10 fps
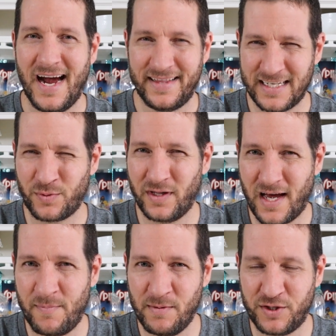and that's where a
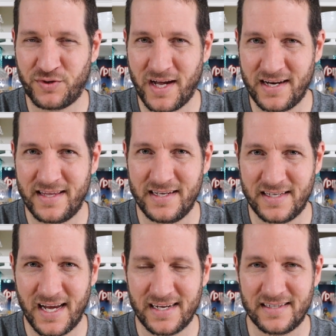lot of people trade these
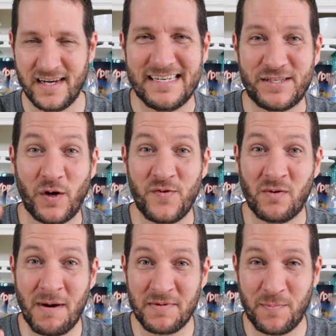days. So if you
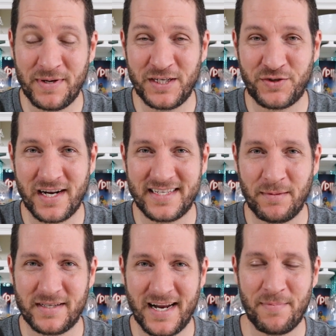remember the pin trading
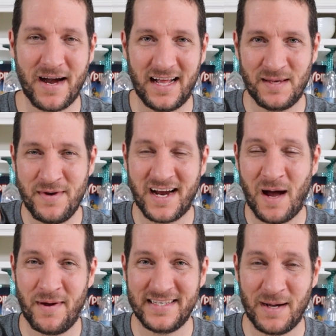tables at Epcot, leave me a
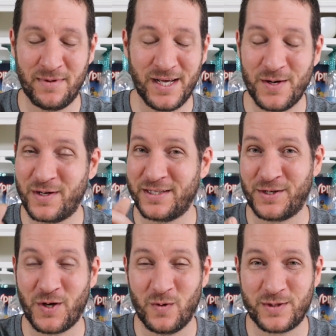comment down below because
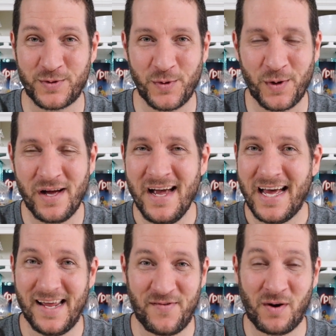you're old school.
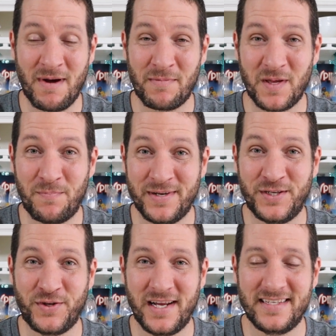And if you remember the pin
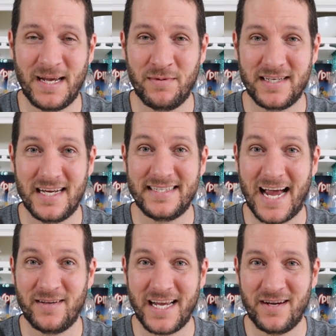trading tables at
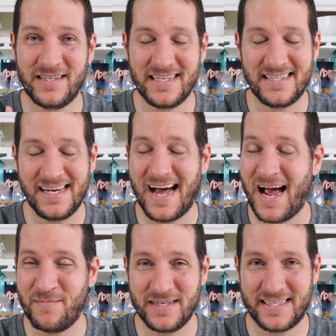Downtown Disney,
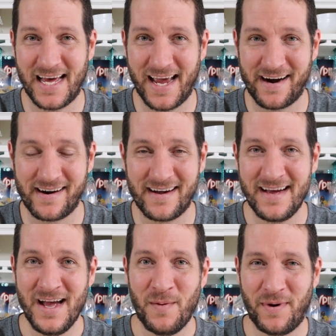I miss that era,
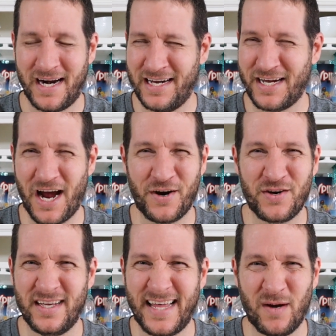but I
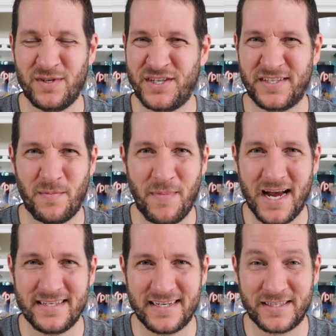heard that was just
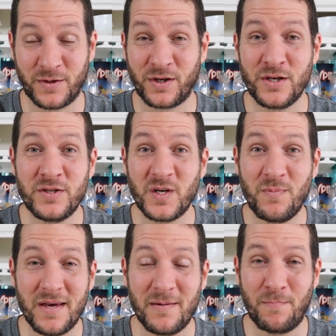amazing. So there used to
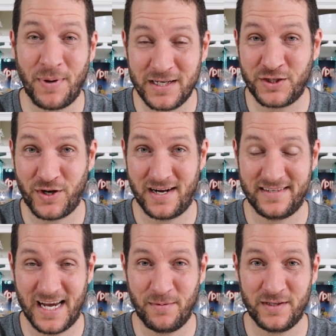be pin trading
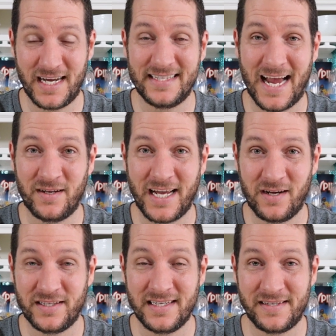tables at
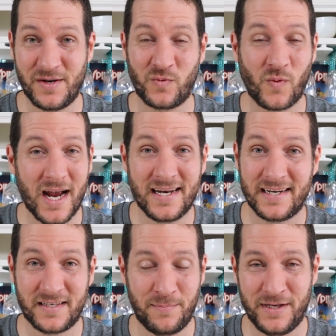Downtown Disney right
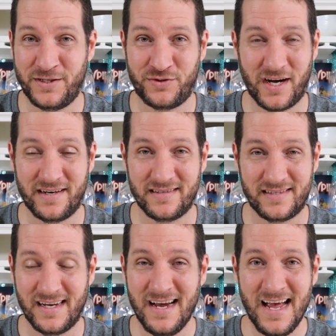next to pin
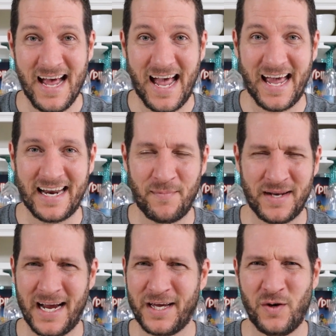traders, and I mean,
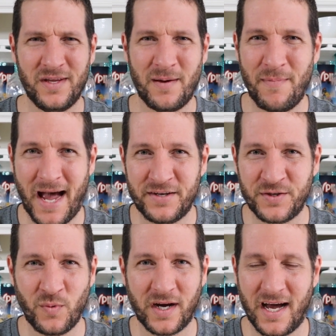I can only
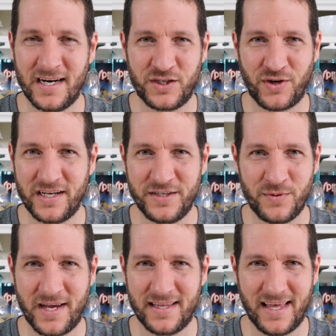imagine what kind of trades you
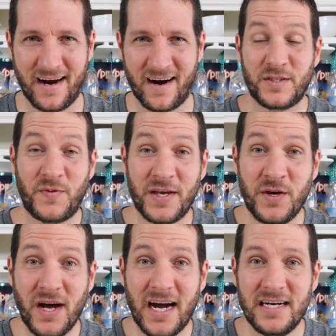would get there. So thank you
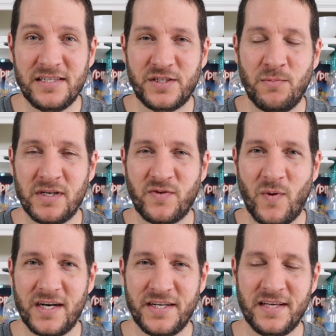guys so much for
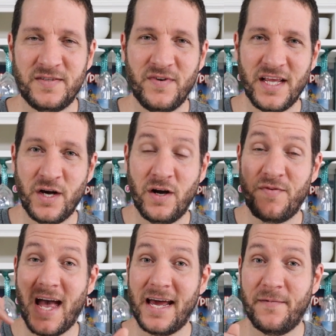watching this video. If
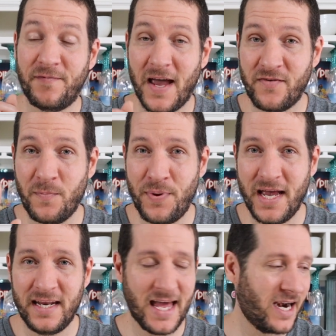you had a favorite
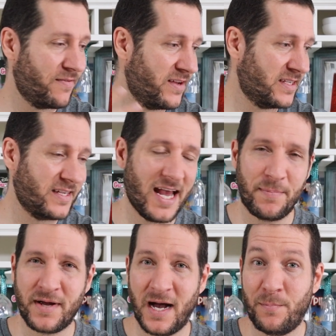pin out of this
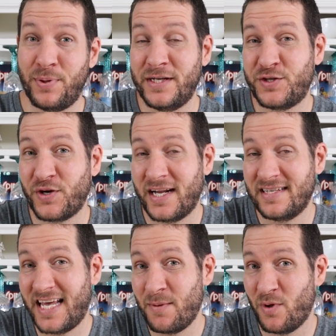Epcot pin trading
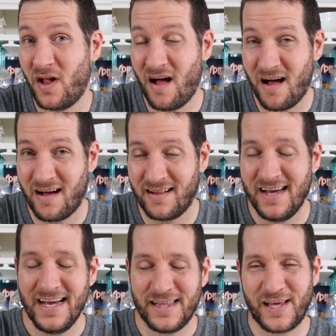table haul,
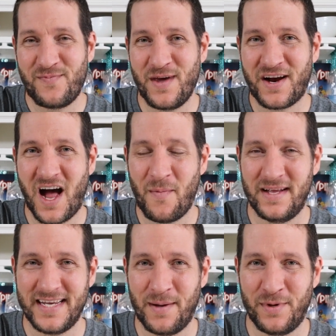leave me a
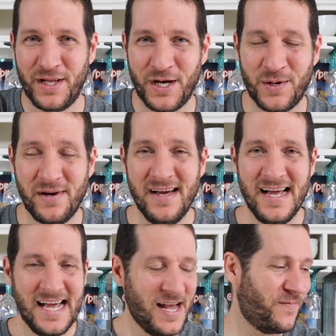comment down below.
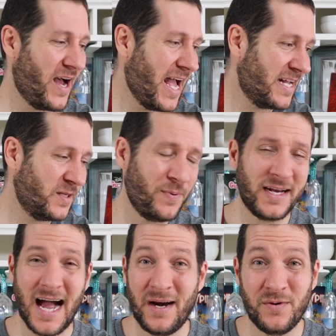If I had to
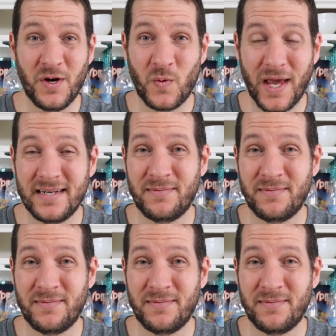pick, I don't know, we had